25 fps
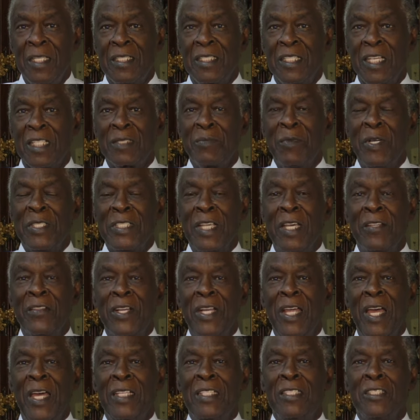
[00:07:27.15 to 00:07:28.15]
6 months after
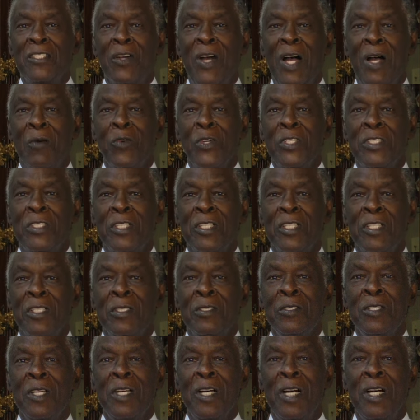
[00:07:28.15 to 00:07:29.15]
that. And so I went
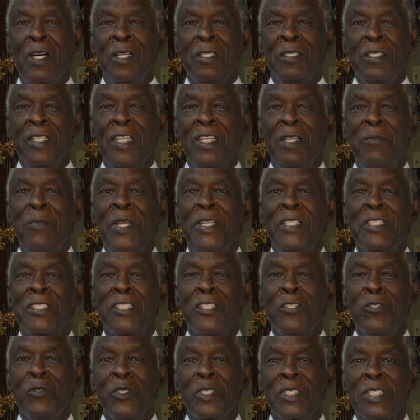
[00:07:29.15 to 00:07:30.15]
to Independence,
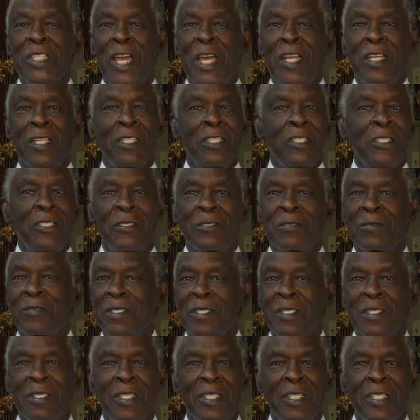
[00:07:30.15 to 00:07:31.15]
Louisiana, a little
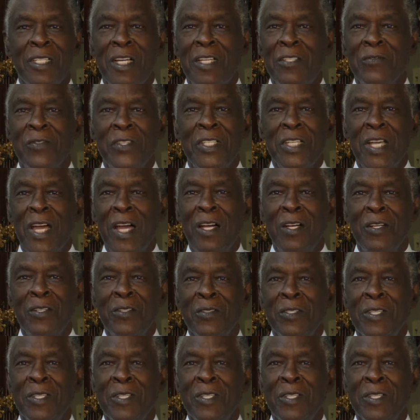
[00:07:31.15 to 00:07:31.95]
country town.